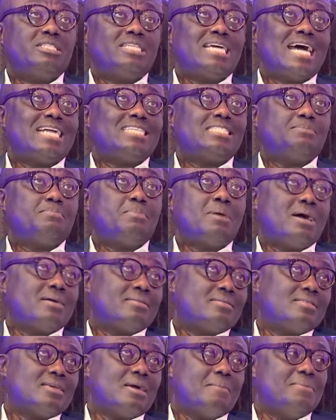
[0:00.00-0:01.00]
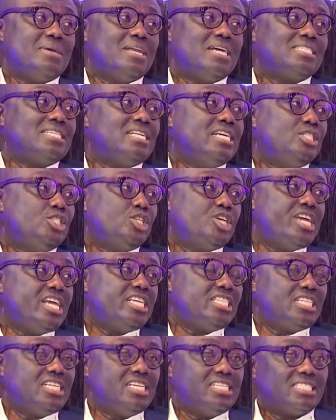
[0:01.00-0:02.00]
dad's path. I mean, as an
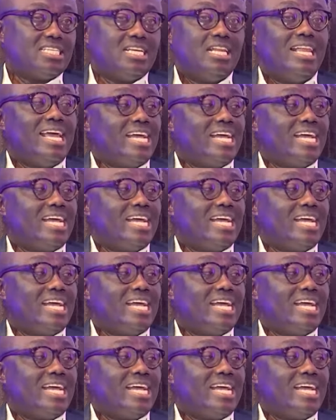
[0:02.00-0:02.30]
educationist, a